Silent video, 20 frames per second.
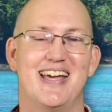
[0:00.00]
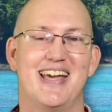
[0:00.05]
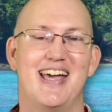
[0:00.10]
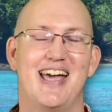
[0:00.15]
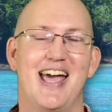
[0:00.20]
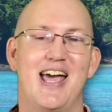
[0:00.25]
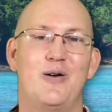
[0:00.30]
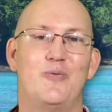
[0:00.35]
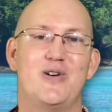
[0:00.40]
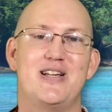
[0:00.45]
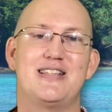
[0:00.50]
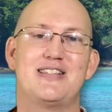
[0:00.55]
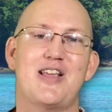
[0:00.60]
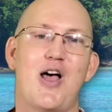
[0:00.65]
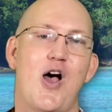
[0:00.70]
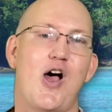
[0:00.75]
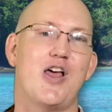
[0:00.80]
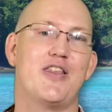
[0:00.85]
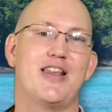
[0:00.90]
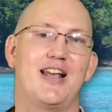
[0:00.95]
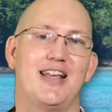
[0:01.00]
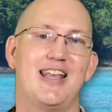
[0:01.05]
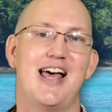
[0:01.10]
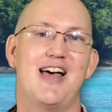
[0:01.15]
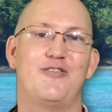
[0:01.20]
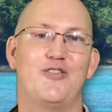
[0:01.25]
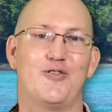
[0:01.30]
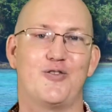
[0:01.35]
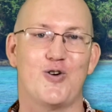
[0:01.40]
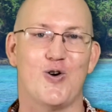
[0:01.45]
And we saw the
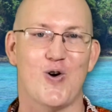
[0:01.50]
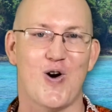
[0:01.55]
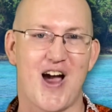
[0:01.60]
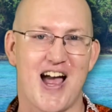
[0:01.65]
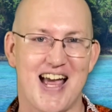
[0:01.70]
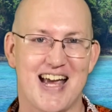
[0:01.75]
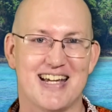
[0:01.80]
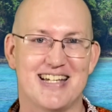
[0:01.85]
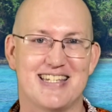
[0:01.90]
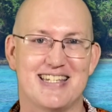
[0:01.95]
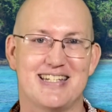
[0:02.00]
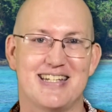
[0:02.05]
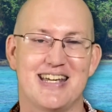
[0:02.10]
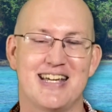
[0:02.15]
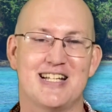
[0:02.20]
love of Christ